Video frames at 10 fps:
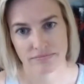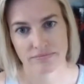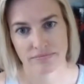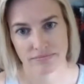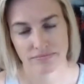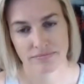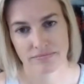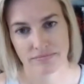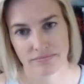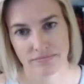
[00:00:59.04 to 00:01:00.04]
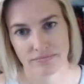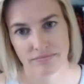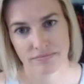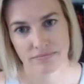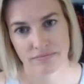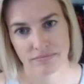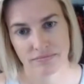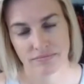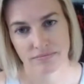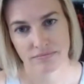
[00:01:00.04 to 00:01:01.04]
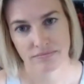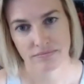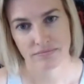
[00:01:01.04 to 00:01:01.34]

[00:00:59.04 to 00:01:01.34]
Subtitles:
No words are spoken by the person on screen.